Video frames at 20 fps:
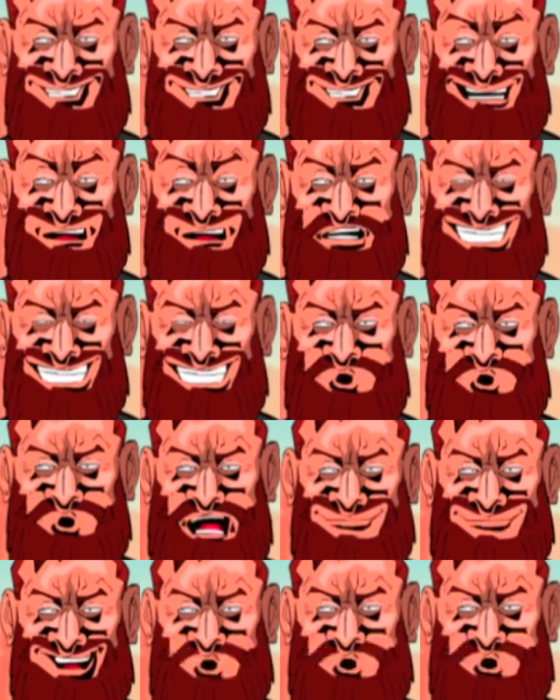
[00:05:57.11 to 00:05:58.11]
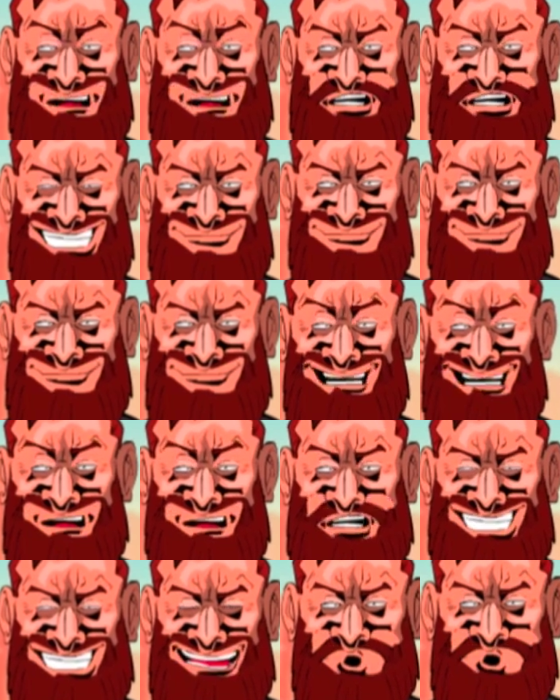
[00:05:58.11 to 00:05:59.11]
they could use their cameras and
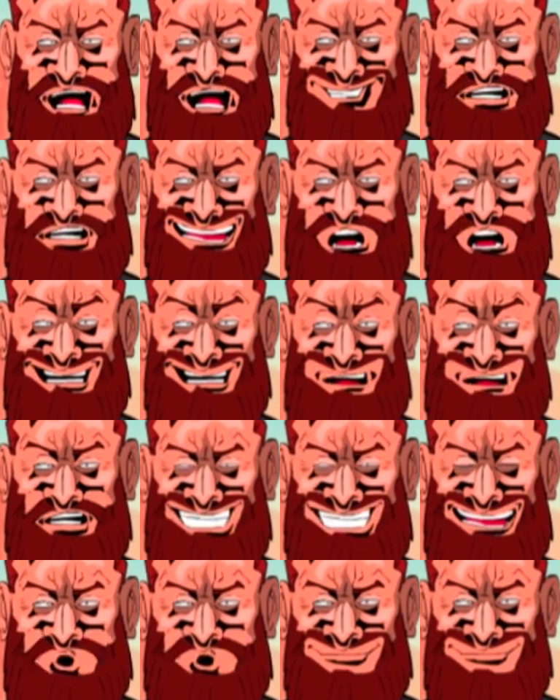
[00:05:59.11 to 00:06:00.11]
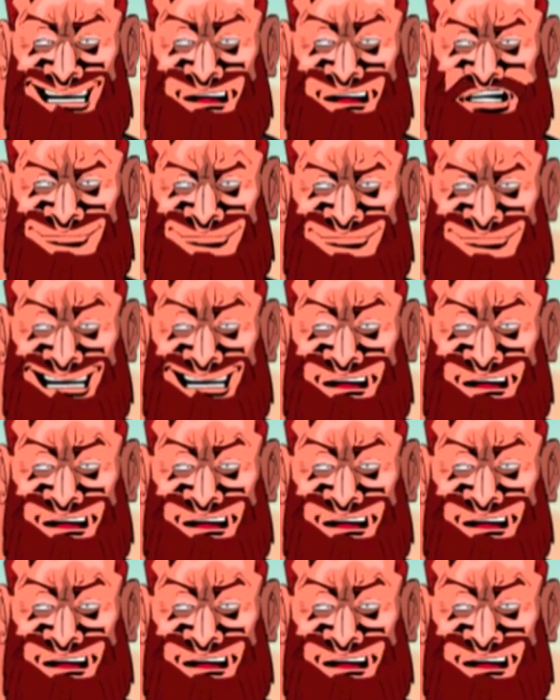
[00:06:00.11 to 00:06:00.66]
use it for their own uh, footage.